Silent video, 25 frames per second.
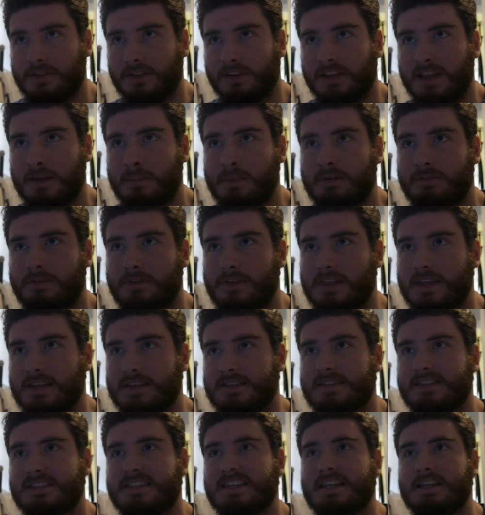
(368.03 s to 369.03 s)
the limit for
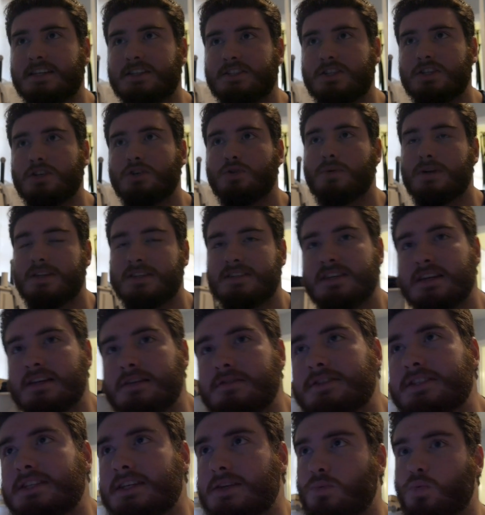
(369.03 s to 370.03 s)
this C2 instead of
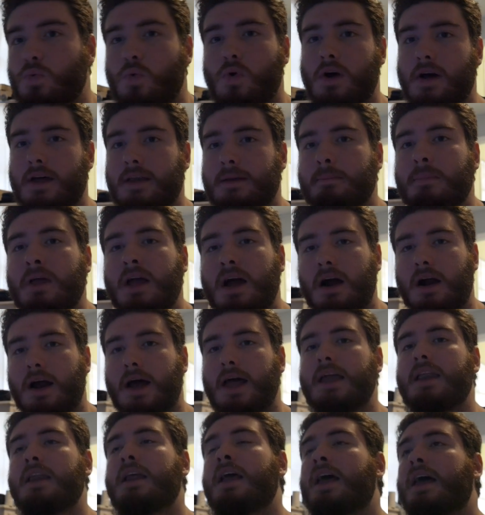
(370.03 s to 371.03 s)
C1,
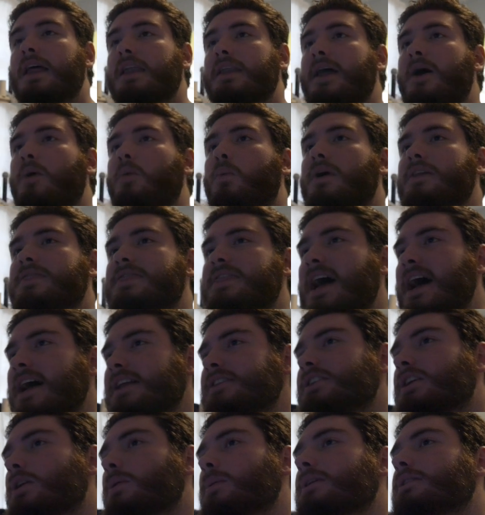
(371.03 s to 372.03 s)
right? Now what
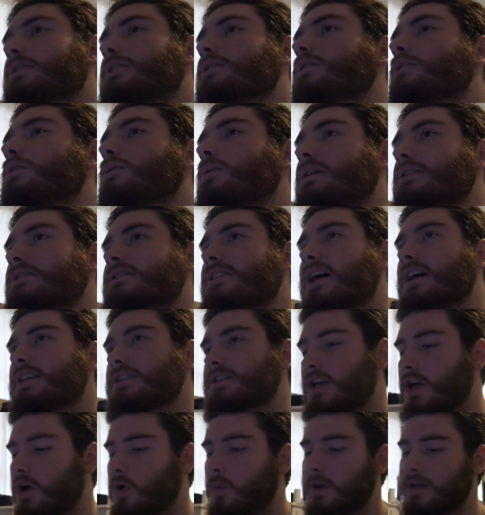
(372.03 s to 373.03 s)
that's going to do is
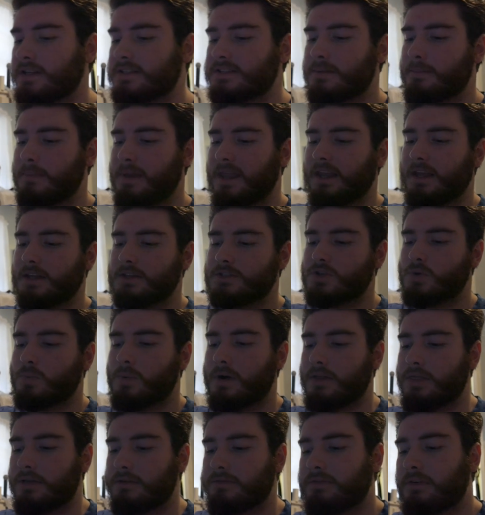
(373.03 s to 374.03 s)
that's going to make it to
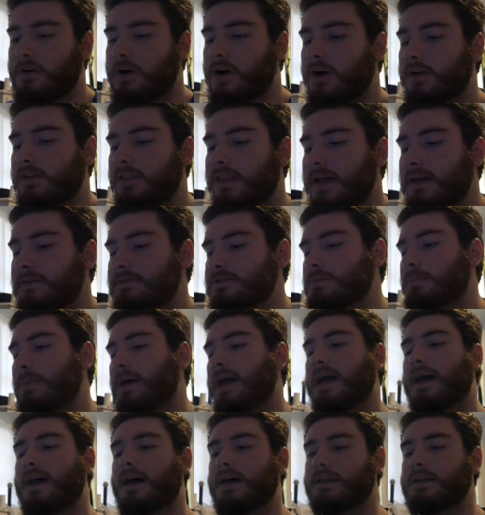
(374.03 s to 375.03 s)
where the far left
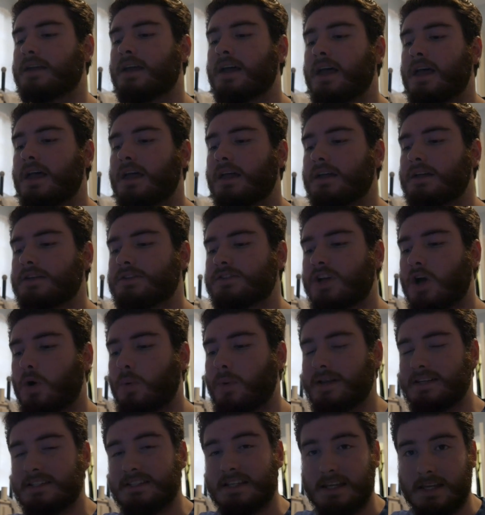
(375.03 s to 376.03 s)
pad is
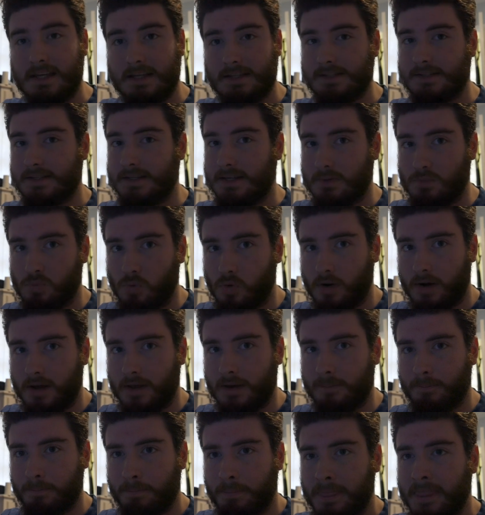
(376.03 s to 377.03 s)
going to hit
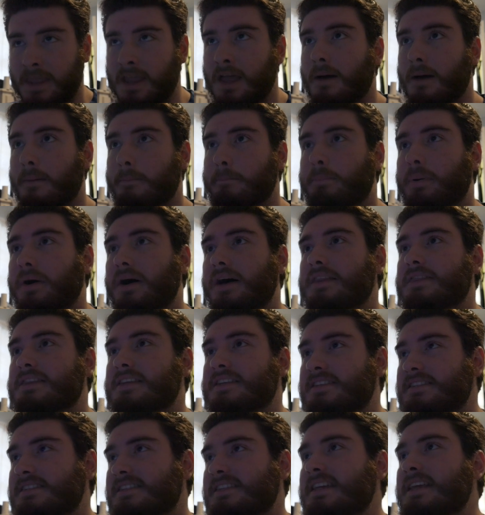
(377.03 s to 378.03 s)
C1, but the
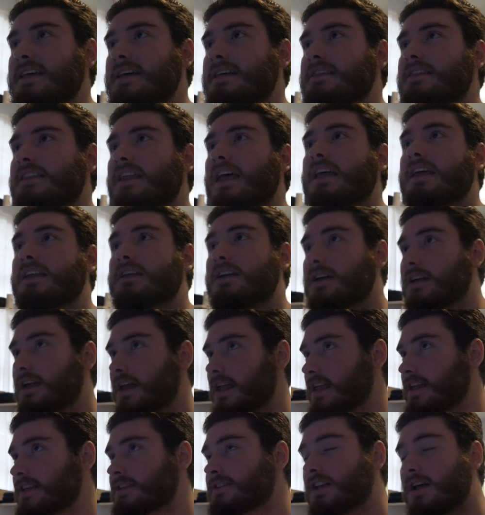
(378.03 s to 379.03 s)
synth
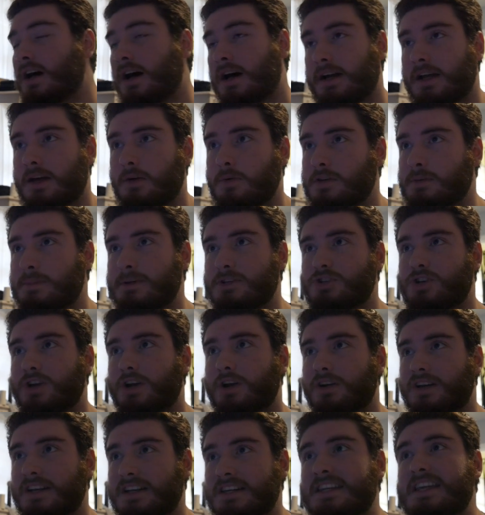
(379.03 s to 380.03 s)
is not going to be
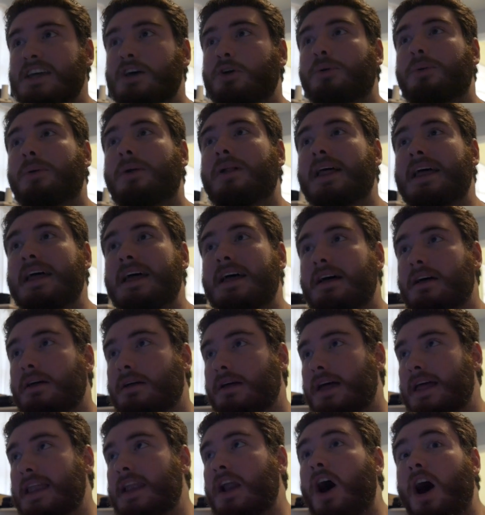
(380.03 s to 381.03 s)
triggered until
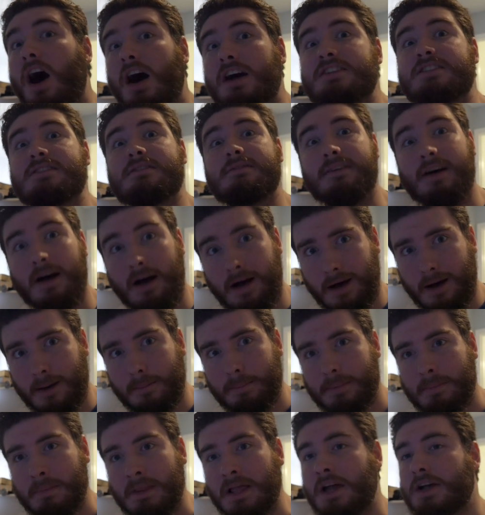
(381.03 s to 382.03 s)
an octave
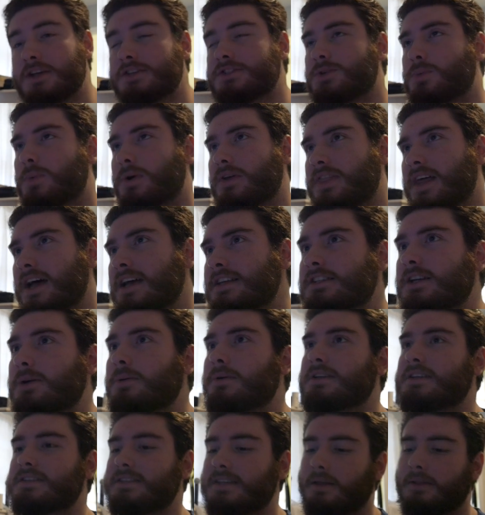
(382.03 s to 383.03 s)
up. So what that's
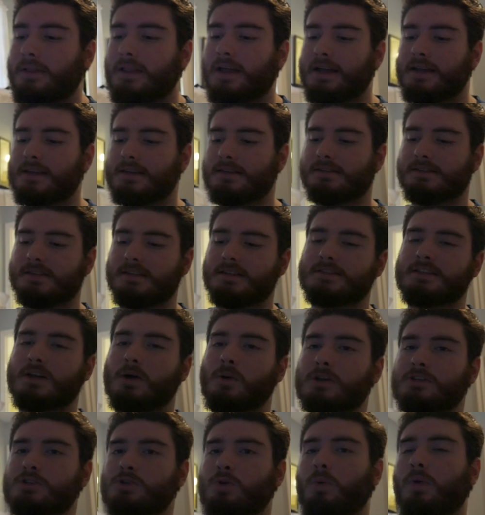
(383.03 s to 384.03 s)
going to sound like is it's
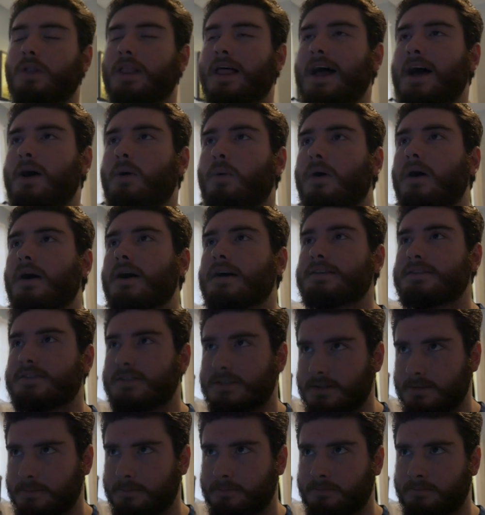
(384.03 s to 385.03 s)
going to allow us
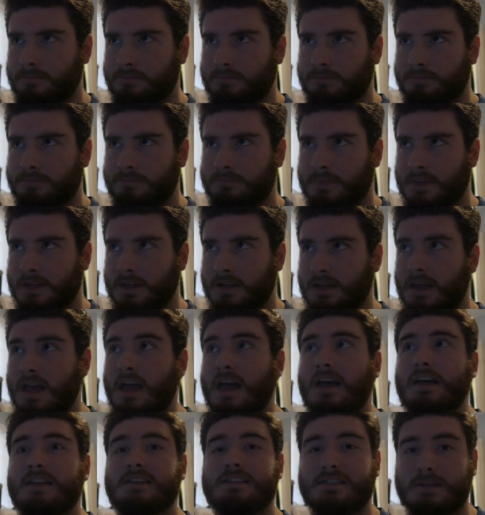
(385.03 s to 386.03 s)

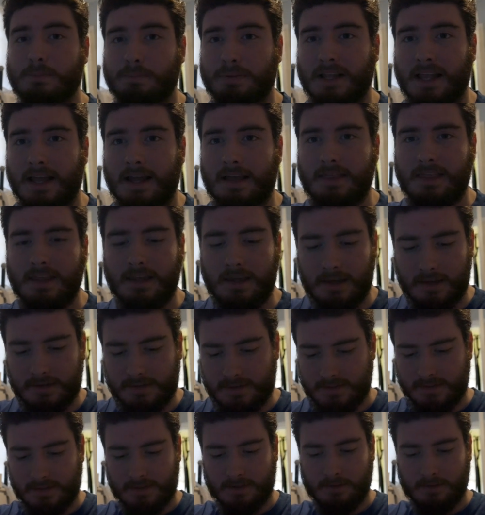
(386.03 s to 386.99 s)
to play this